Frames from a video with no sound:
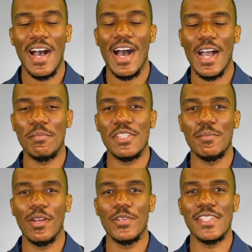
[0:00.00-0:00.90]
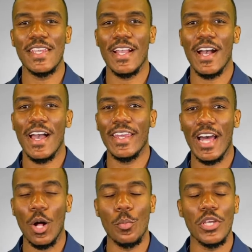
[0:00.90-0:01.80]
I'm Similo Sienga and
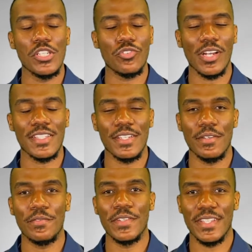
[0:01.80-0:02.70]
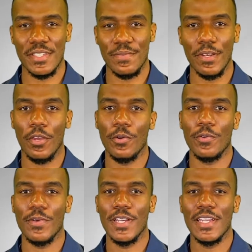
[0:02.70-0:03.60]
I'll be your instructor for this video.
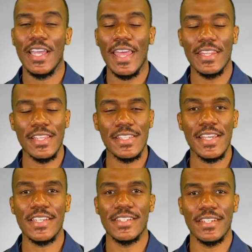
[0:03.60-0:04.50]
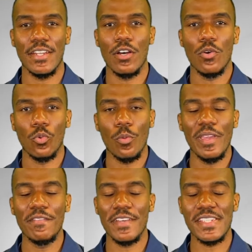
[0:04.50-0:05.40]
In this section, we'll be
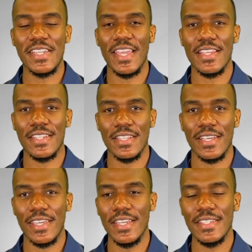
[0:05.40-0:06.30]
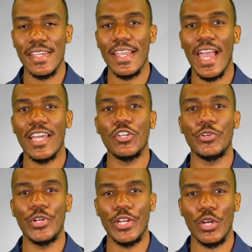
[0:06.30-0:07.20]
investigating the heating and
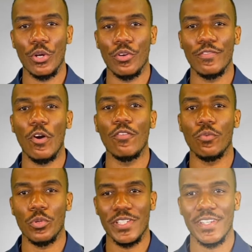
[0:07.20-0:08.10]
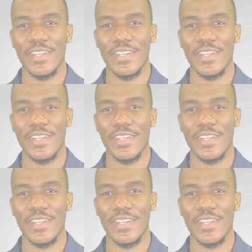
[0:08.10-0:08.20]
cooling curve of water.